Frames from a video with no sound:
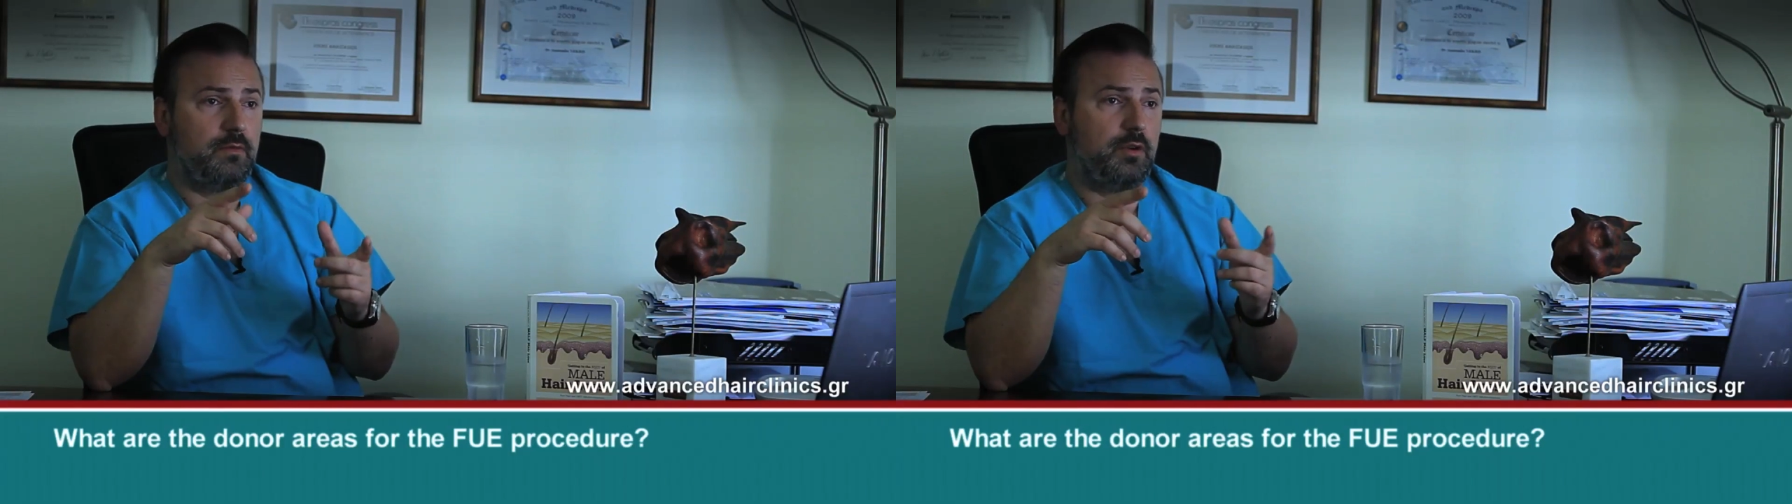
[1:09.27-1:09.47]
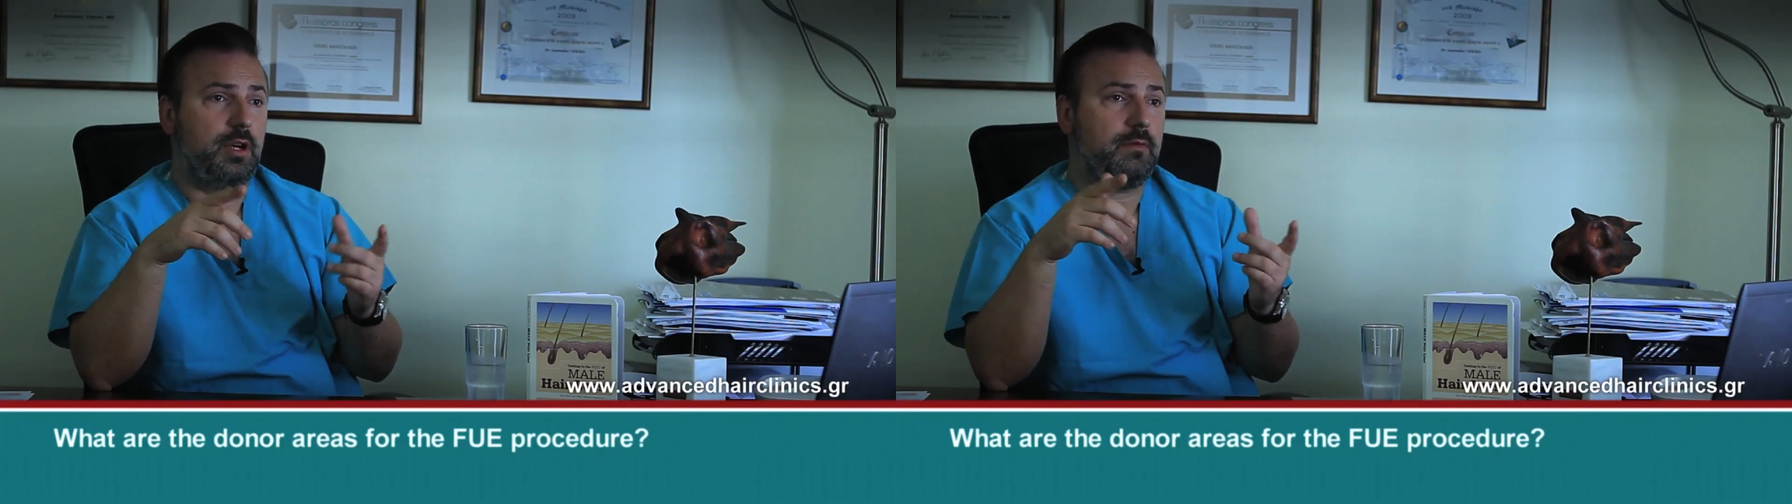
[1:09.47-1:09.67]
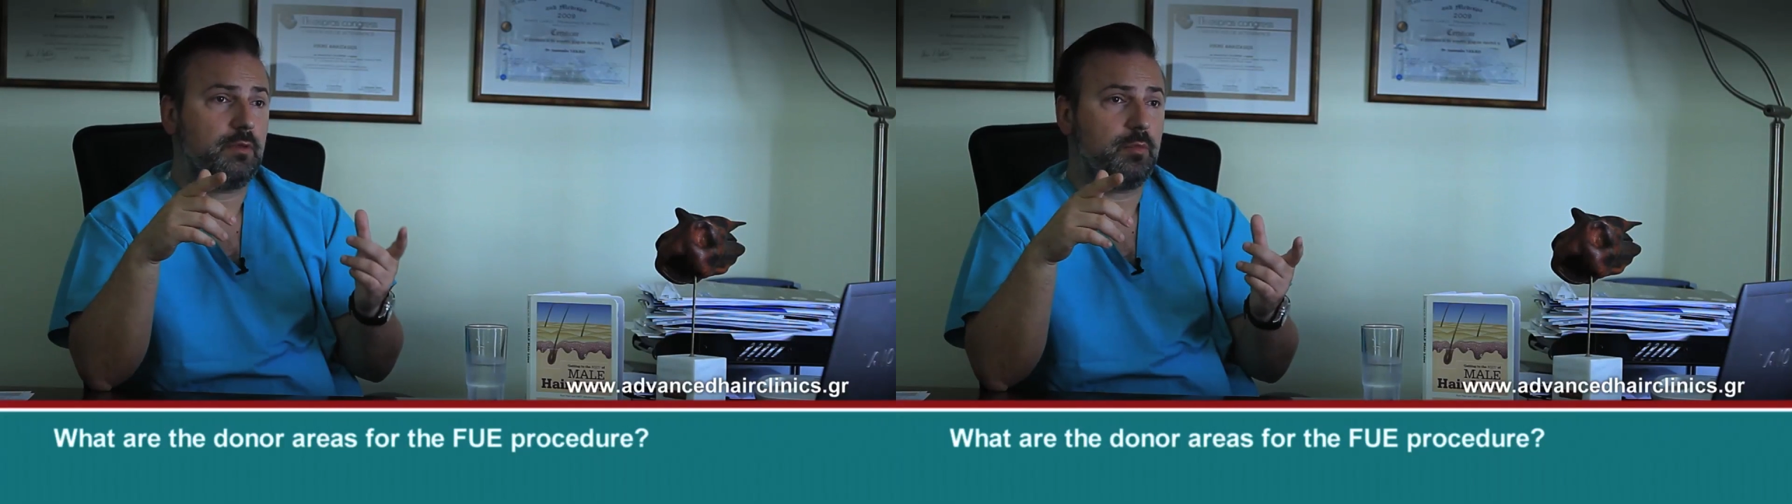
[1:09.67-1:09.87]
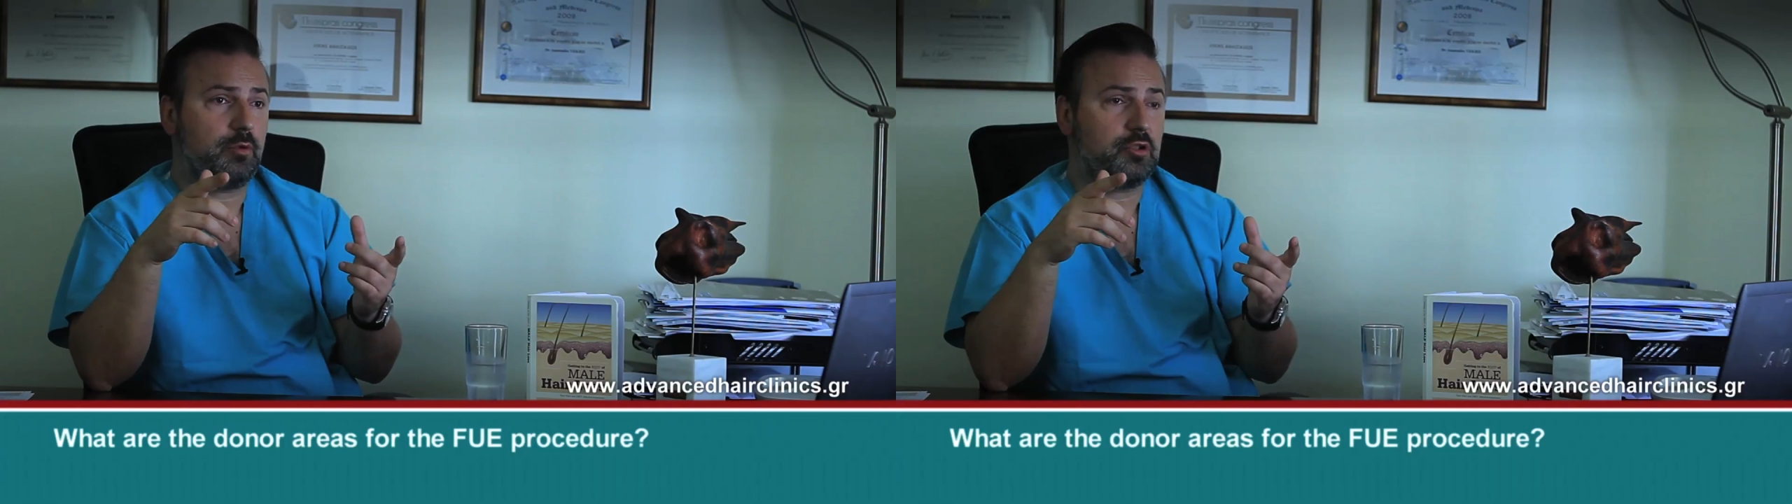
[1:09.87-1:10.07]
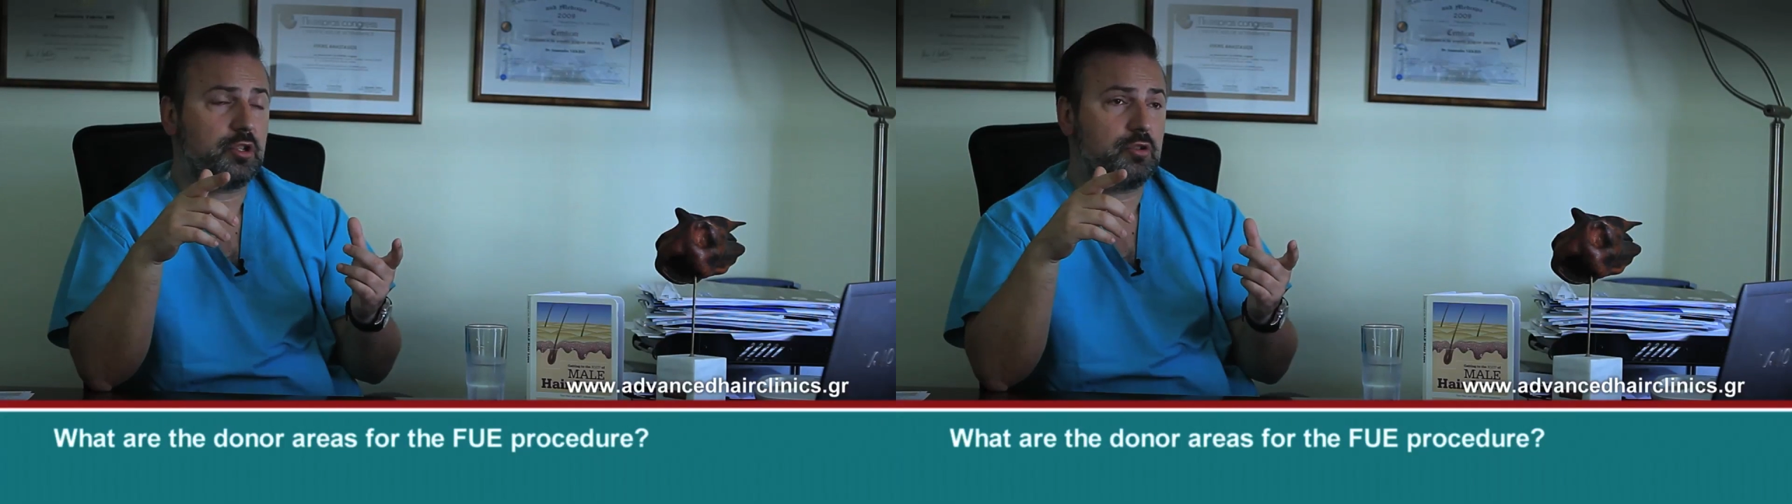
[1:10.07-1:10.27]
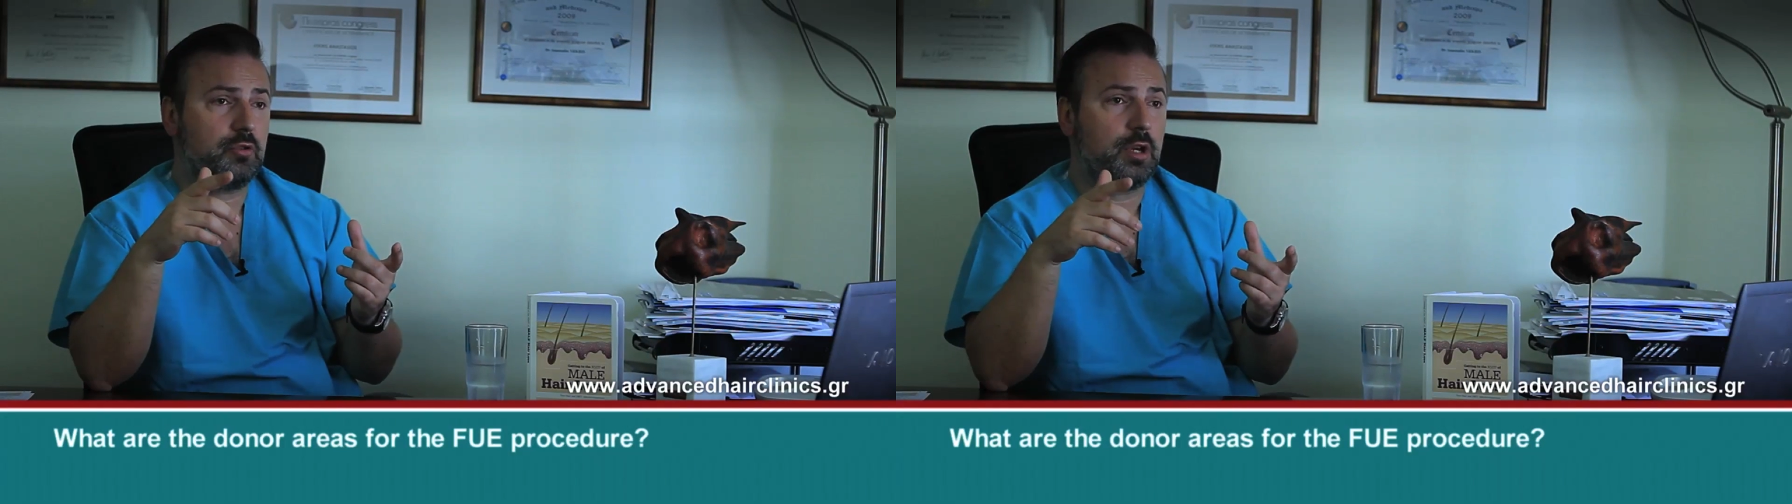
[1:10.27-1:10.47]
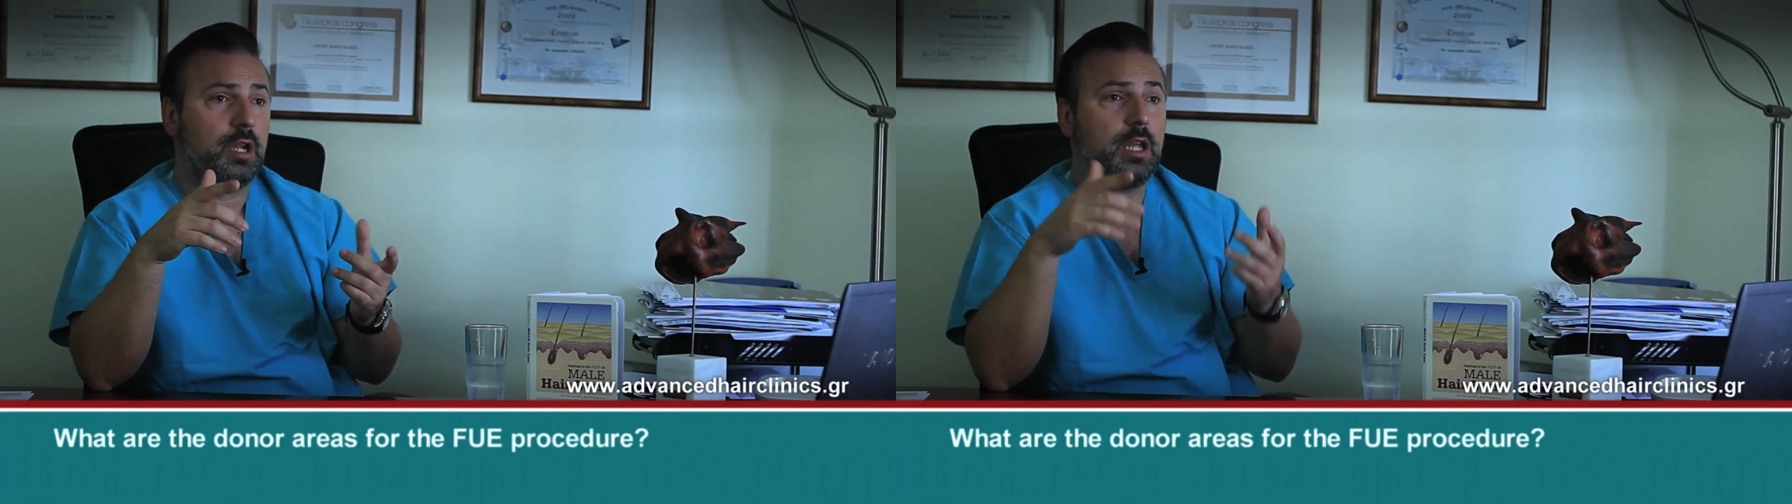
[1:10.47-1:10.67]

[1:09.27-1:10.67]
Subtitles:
for an FUE procedure